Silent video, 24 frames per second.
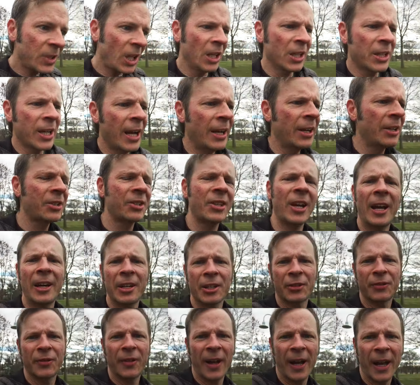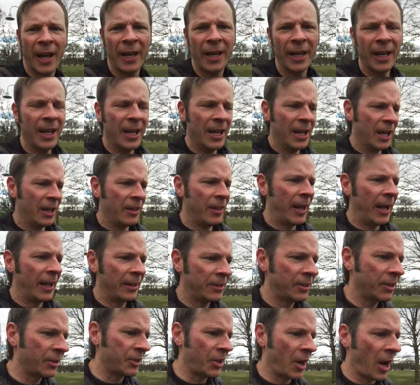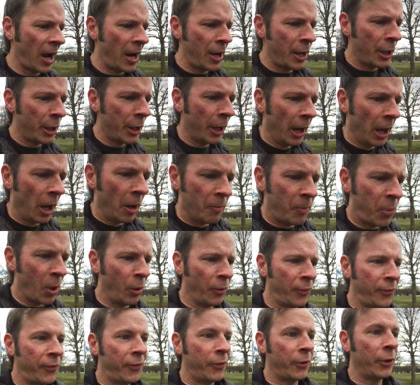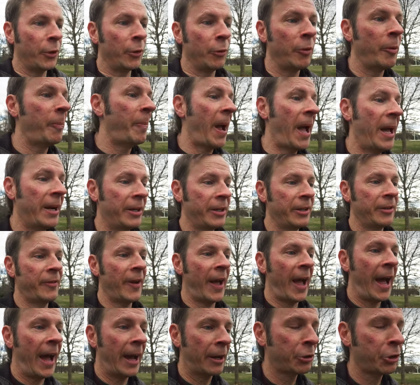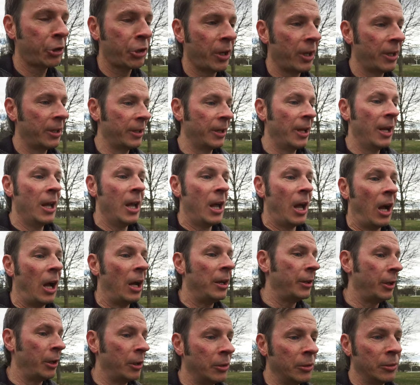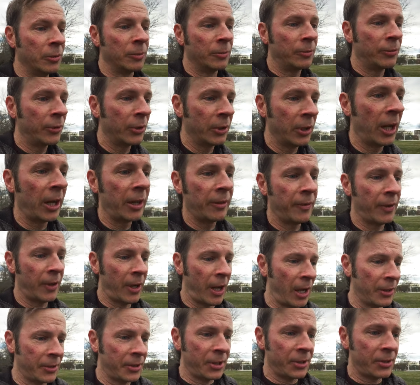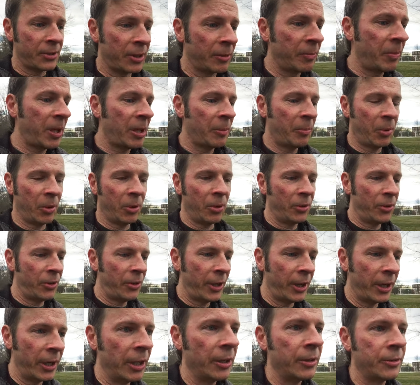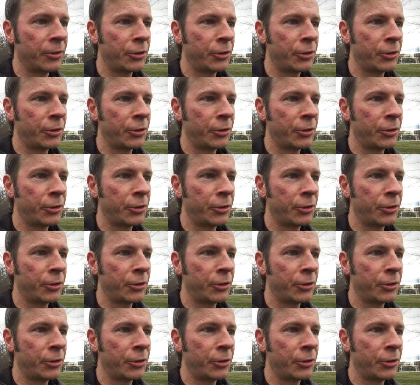kind of satisfy that desire both for repetitive action. I know for a lot of autistic people, they're